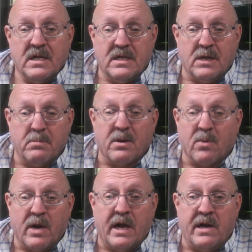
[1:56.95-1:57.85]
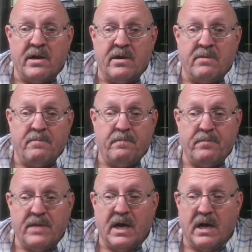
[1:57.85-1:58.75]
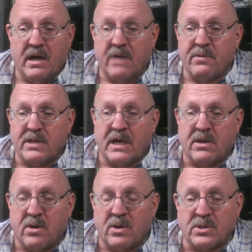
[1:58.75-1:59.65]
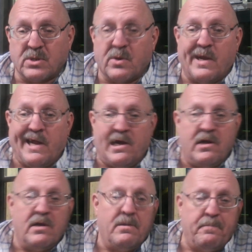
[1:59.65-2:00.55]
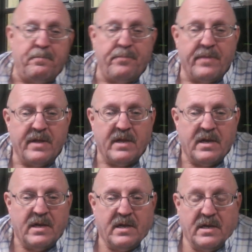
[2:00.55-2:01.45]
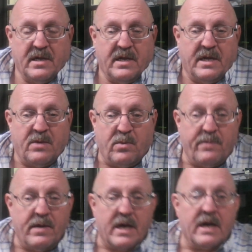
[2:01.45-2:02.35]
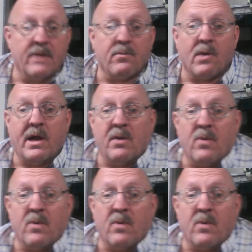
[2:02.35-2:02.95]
little bit of rain and yeah everything turns green and we've had enough rain